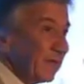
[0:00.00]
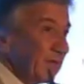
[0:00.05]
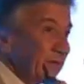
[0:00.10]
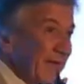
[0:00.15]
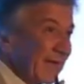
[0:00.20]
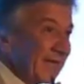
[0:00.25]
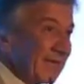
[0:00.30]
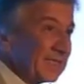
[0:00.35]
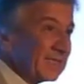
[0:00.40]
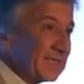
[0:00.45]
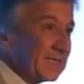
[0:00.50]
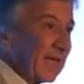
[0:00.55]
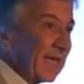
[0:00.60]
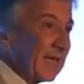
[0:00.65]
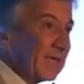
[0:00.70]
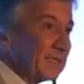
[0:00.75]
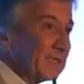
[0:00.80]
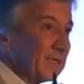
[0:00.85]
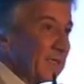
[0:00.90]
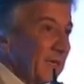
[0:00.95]
the United
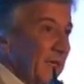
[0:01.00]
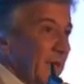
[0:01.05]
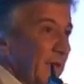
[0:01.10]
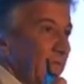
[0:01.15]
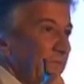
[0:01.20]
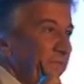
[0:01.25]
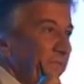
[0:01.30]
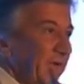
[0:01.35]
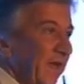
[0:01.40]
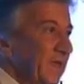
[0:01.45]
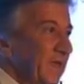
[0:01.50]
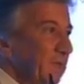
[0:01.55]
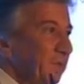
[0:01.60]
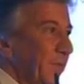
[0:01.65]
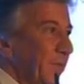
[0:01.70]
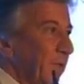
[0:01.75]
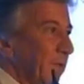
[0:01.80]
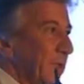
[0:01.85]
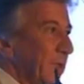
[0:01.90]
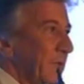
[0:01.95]
States,
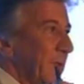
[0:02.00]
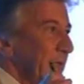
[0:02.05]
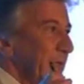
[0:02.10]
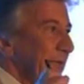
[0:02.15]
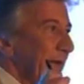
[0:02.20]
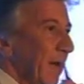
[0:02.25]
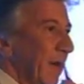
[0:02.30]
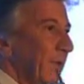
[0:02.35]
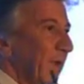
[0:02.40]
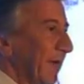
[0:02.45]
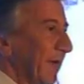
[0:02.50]
Facebook now